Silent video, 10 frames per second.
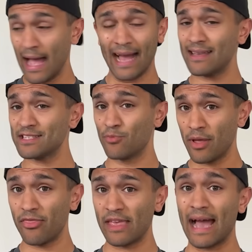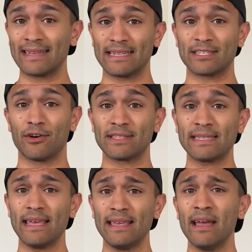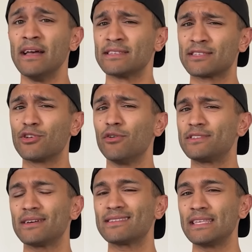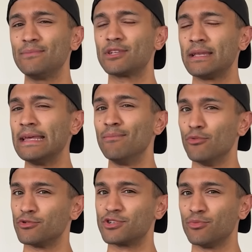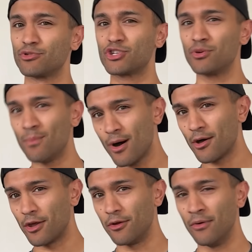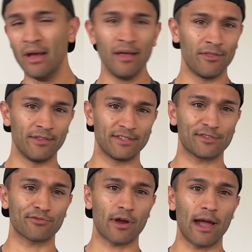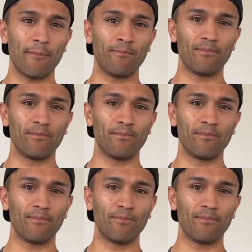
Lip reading: As with the Addict RC, Scott does seem to lean more towards Shimano than SRAM.